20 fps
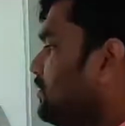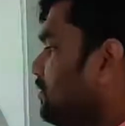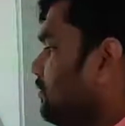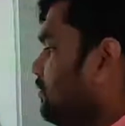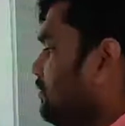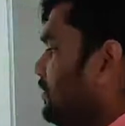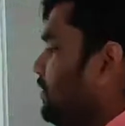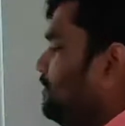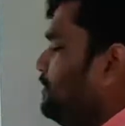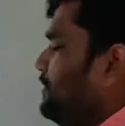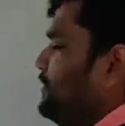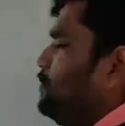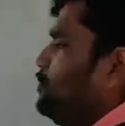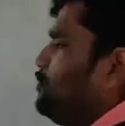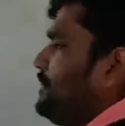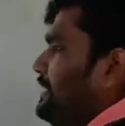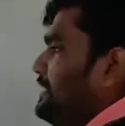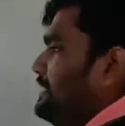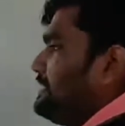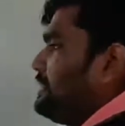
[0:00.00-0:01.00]
one of the
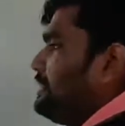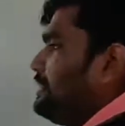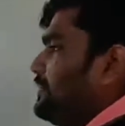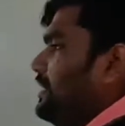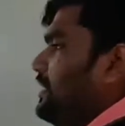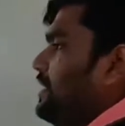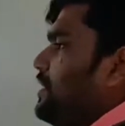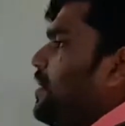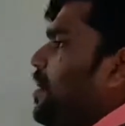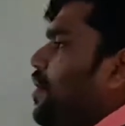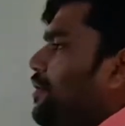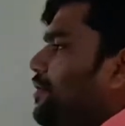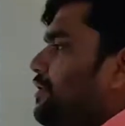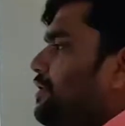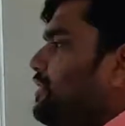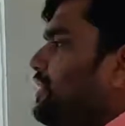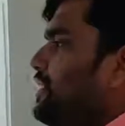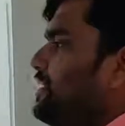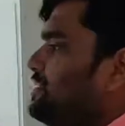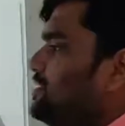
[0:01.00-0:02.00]
units. Okay,
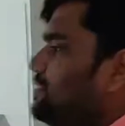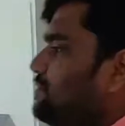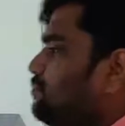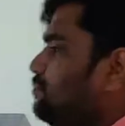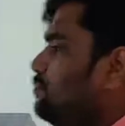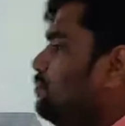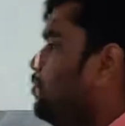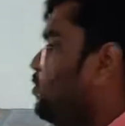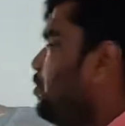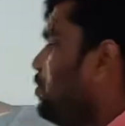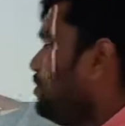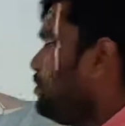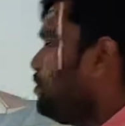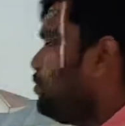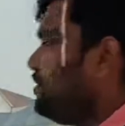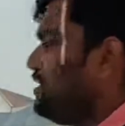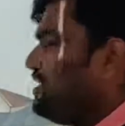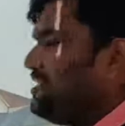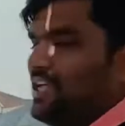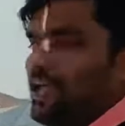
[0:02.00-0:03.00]
let's move on
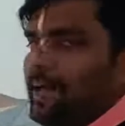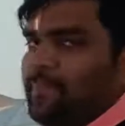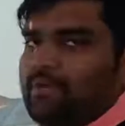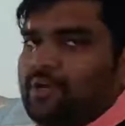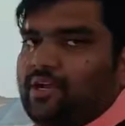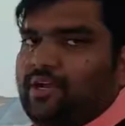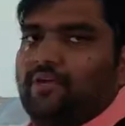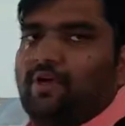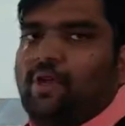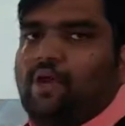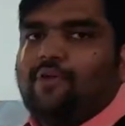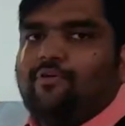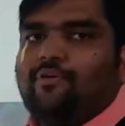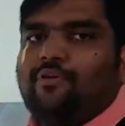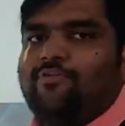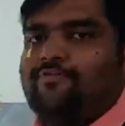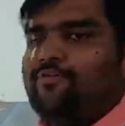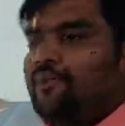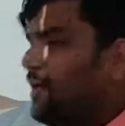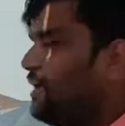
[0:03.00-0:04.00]
to the chapter.
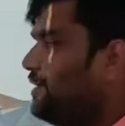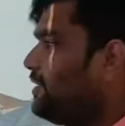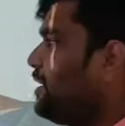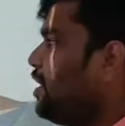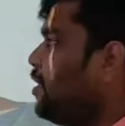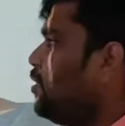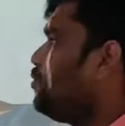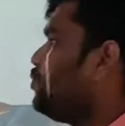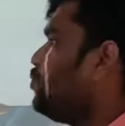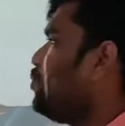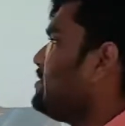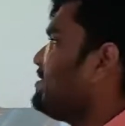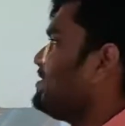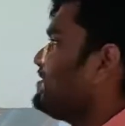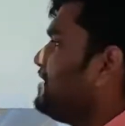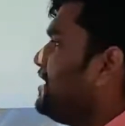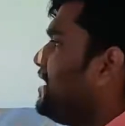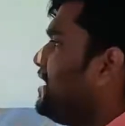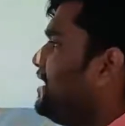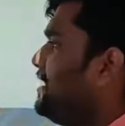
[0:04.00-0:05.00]
We'll find out what's
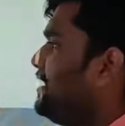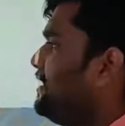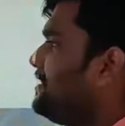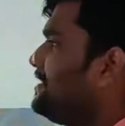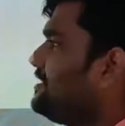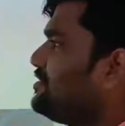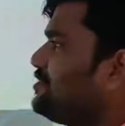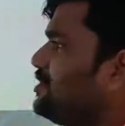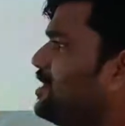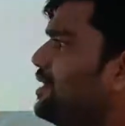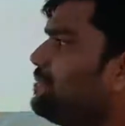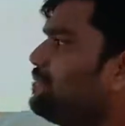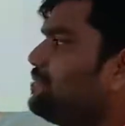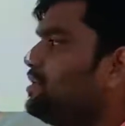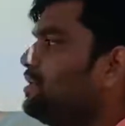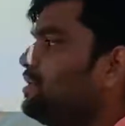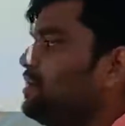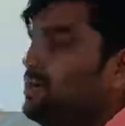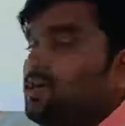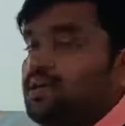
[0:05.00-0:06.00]
there in this chapter.
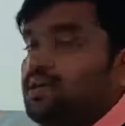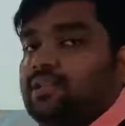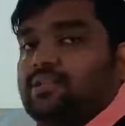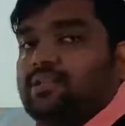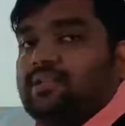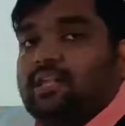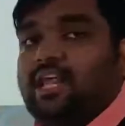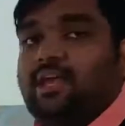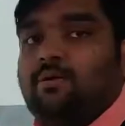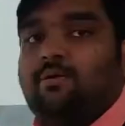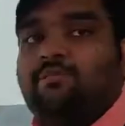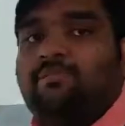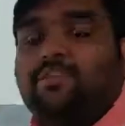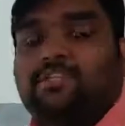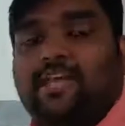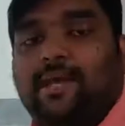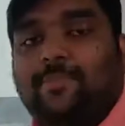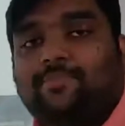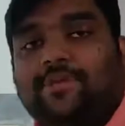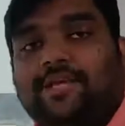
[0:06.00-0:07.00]
The name of the
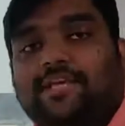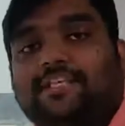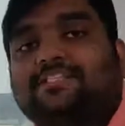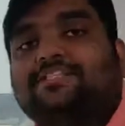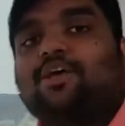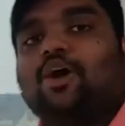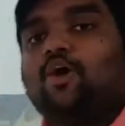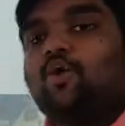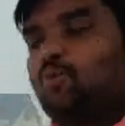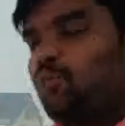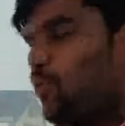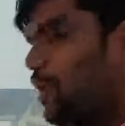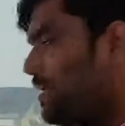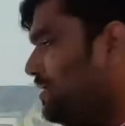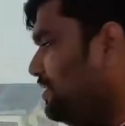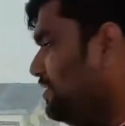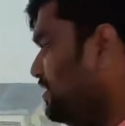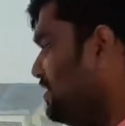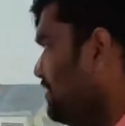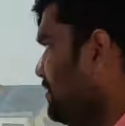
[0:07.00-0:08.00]
chapter is
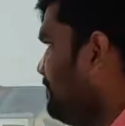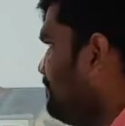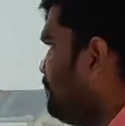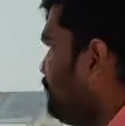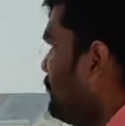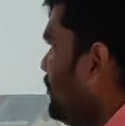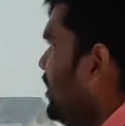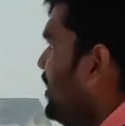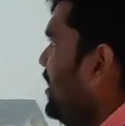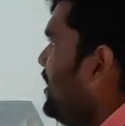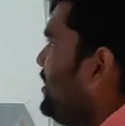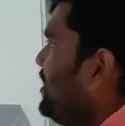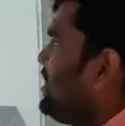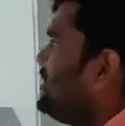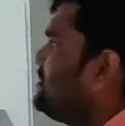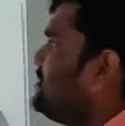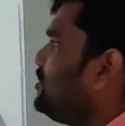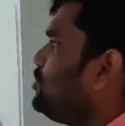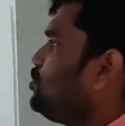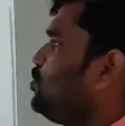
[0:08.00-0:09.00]
Quality, and
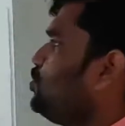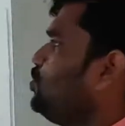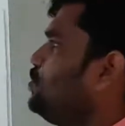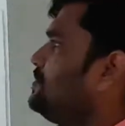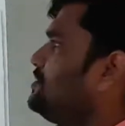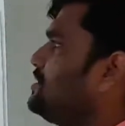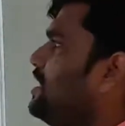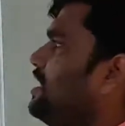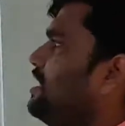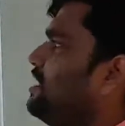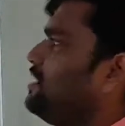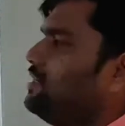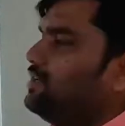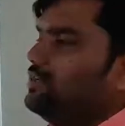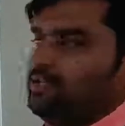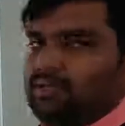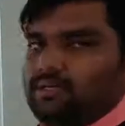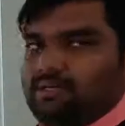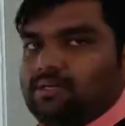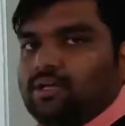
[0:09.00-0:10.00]
as the shoes
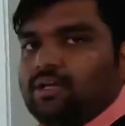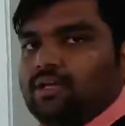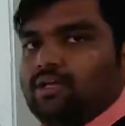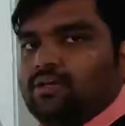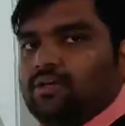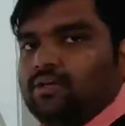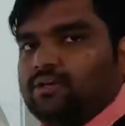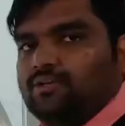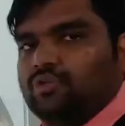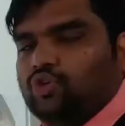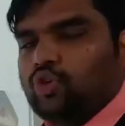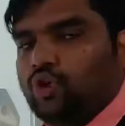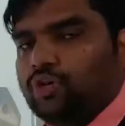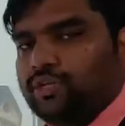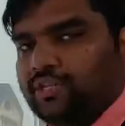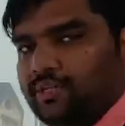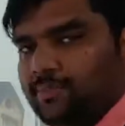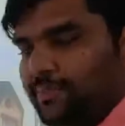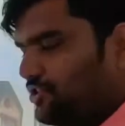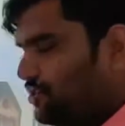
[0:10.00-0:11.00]
are
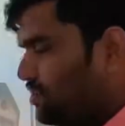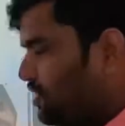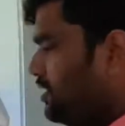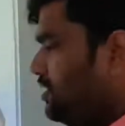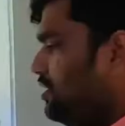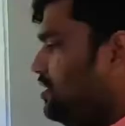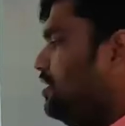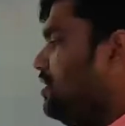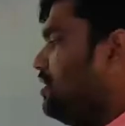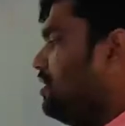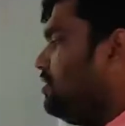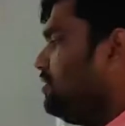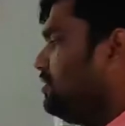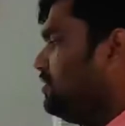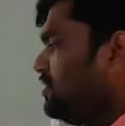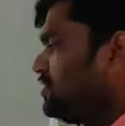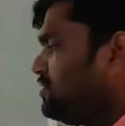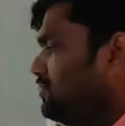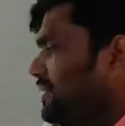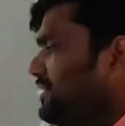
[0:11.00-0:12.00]
shown in the picture,
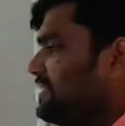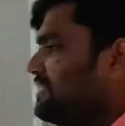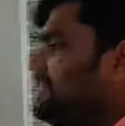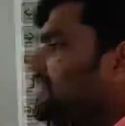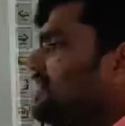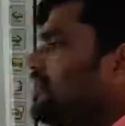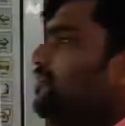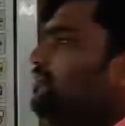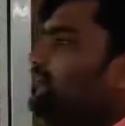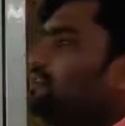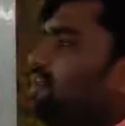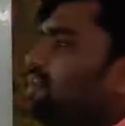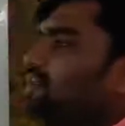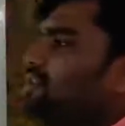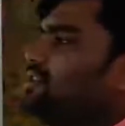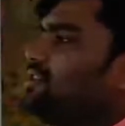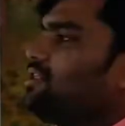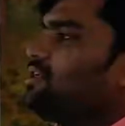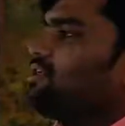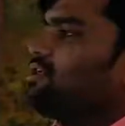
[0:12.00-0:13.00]
this means
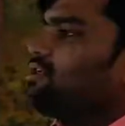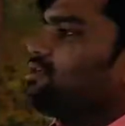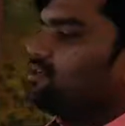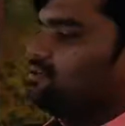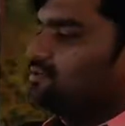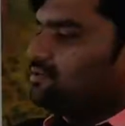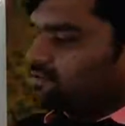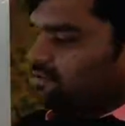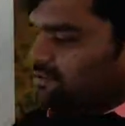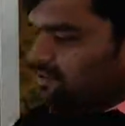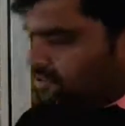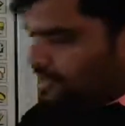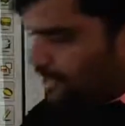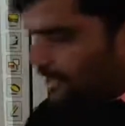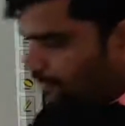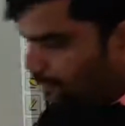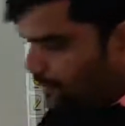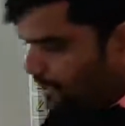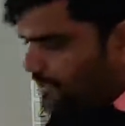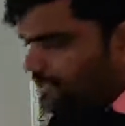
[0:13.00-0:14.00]
that the
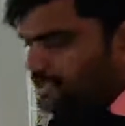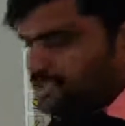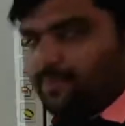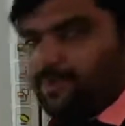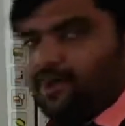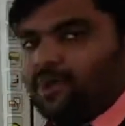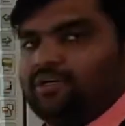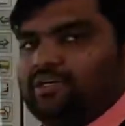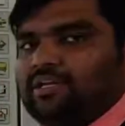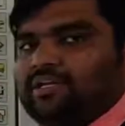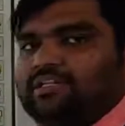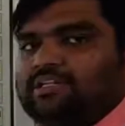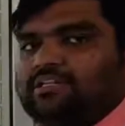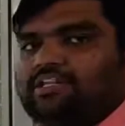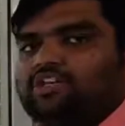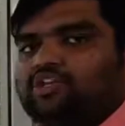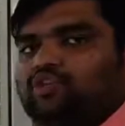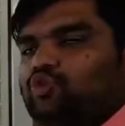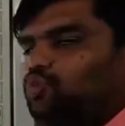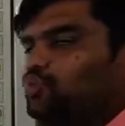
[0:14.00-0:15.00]
chapter is about
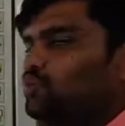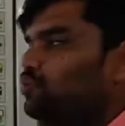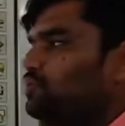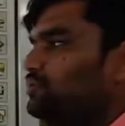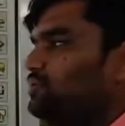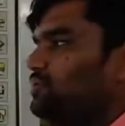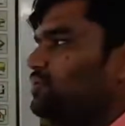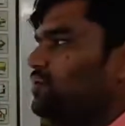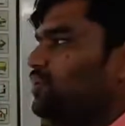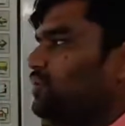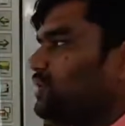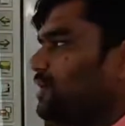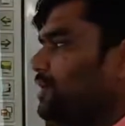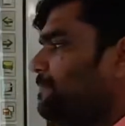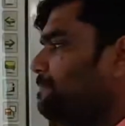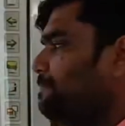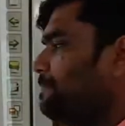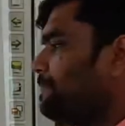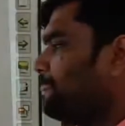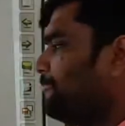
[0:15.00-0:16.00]
the shoes.
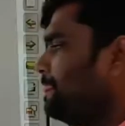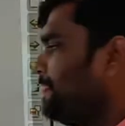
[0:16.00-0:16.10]
Okay.